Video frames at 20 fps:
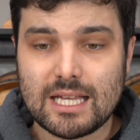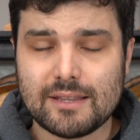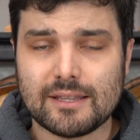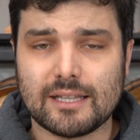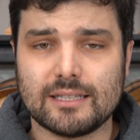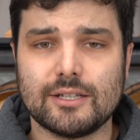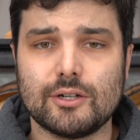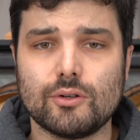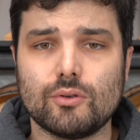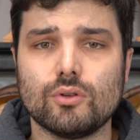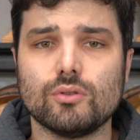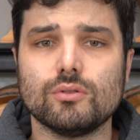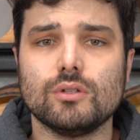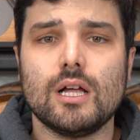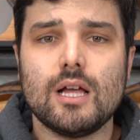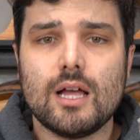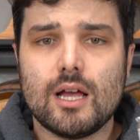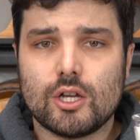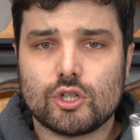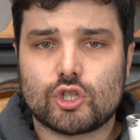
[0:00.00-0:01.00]
the literal
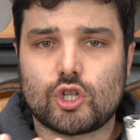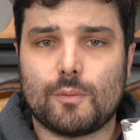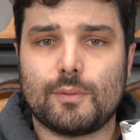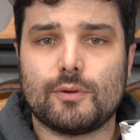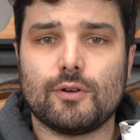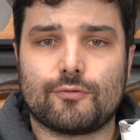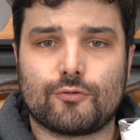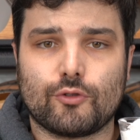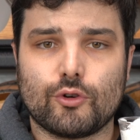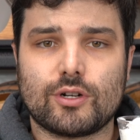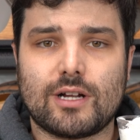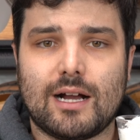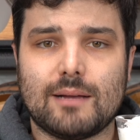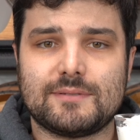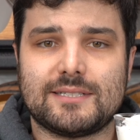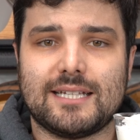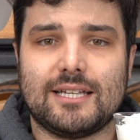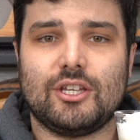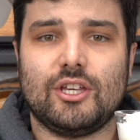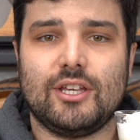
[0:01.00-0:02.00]
tropical fruit
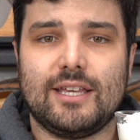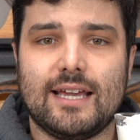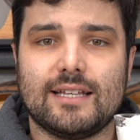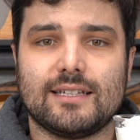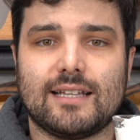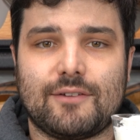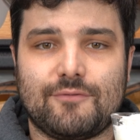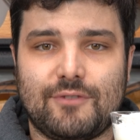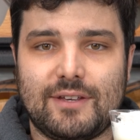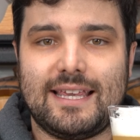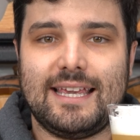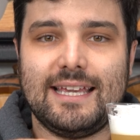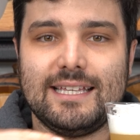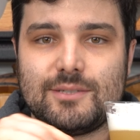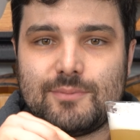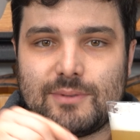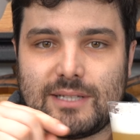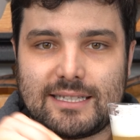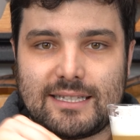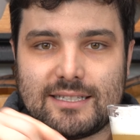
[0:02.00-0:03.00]
cups that you can get like for
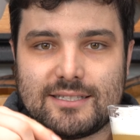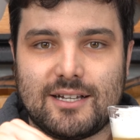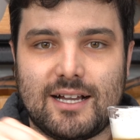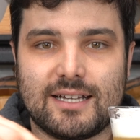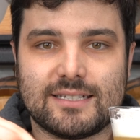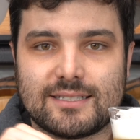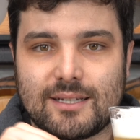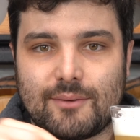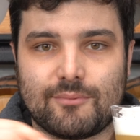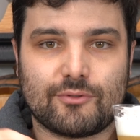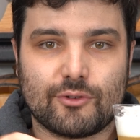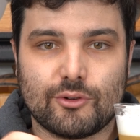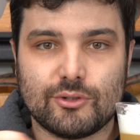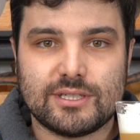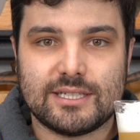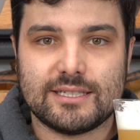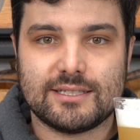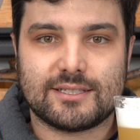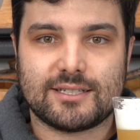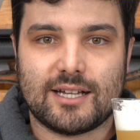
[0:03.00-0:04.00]
kids with like the diced up
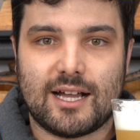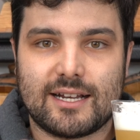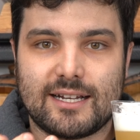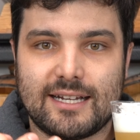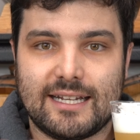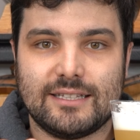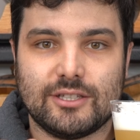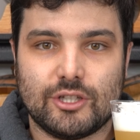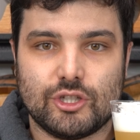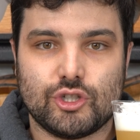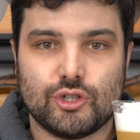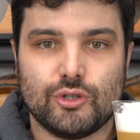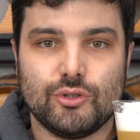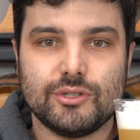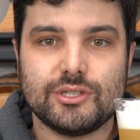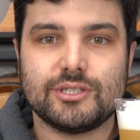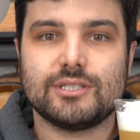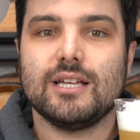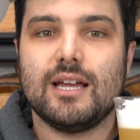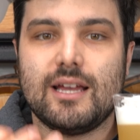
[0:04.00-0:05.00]
fruits inside it in the
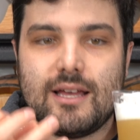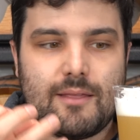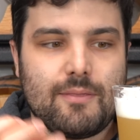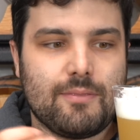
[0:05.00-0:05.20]
juice.